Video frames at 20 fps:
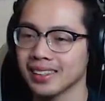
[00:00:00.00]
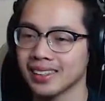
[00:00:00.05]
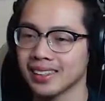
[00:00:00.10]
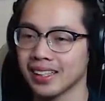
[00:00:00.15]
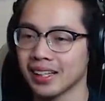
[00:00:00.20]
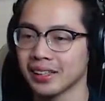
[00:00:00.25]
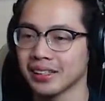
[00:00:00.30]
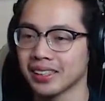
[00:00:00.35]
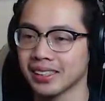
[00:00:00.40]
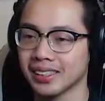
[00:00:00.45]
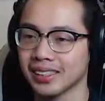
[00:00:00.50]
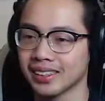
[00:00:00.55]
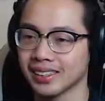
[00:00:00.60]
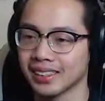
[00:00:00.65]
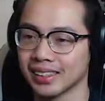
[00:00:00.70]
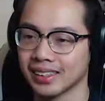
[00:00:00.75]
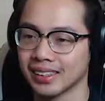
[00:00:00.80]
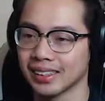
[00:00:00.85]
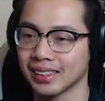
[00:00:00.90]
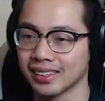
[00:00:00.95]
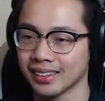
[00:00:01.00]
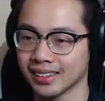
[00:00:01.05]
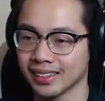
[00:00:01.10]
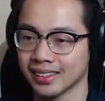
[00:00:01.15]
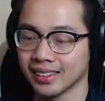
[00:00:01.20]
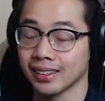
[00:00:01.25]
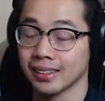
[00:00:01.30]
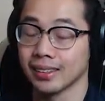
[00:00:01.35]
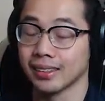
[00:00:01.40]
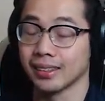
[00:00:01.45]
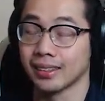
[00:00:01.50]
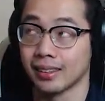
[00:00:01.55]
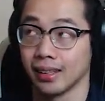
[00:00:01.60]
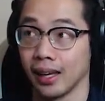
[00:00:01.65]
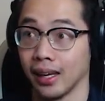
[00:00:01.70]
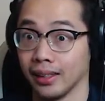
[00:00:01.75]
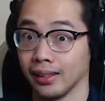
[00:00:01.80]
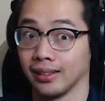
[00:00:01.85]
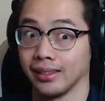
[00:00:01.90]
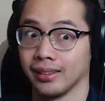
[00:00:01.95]
actually, it just cause it just cause it
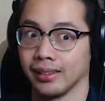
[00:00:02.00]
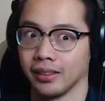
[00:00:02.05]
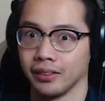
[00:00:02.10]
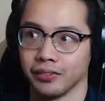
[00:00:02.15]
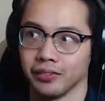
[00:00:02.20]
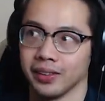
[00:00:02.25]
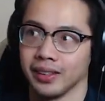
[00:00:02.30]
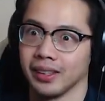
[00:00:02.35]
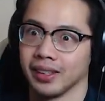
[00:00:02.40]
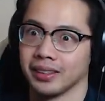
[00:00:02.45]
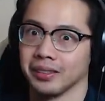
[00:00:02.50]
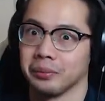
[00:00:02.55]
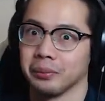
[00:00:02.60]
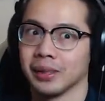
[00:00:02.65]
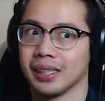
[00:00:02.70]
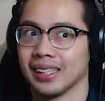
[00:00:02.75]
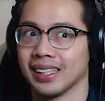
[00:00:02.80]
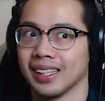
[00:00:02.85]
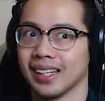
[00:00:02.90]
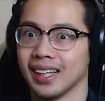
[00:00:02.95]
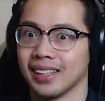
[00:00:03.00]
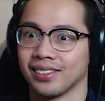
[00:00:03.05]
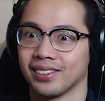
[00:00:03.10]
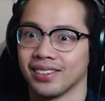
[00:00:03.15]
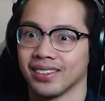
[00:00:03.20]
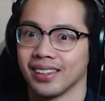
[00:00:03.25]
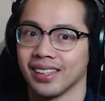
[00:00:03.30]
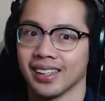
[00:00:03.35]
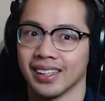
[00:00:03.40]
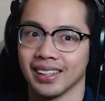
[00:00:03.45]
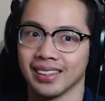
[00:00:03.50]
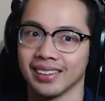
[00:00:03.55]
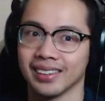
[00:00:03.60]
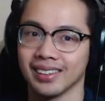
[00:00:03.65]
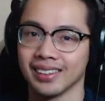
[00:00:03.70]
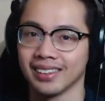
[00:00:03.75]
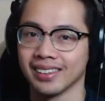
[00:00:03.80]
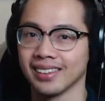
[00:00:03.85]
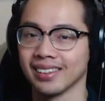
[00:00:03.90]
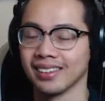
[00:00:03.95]
tastes different doesn't mean it actually
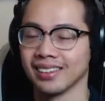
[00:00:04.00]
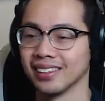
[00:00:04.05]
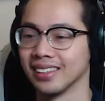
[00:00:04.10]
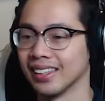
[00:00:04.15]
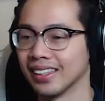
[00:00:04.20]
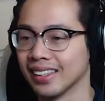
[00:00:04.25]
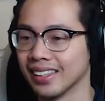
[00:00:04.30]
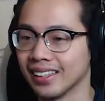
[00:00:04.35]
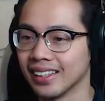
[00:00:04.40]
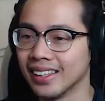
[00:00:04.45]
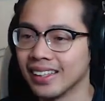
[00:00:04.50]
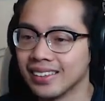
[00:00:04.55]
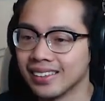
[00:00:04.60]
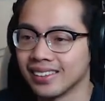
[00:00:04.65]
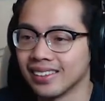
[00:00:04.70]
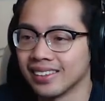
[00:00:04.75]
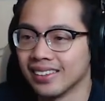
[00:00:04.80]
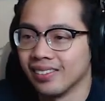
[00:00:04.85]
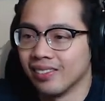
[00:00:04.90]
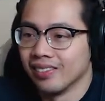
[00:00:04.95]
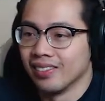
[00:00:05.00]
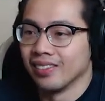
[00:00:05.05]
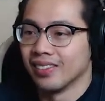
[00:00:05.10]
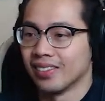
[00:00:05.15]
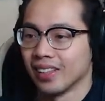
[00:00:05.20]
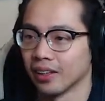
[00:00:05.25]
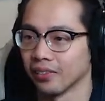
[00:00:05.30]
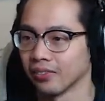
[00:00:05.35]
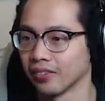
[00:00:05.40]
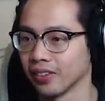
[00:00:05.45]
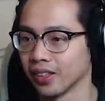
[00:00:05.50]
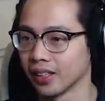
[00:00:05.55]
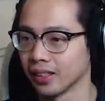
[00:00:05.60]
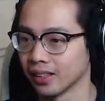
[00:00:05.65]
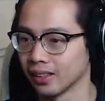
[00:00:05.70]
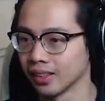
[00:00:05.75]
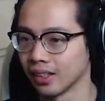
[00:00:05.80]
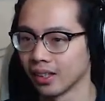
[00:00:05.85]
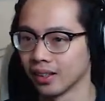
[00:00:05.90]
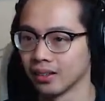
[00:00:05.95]
is
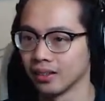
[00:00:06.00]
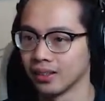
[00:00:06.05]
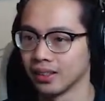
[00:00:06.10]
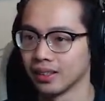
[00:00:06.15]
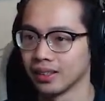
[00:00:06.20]
different. You know,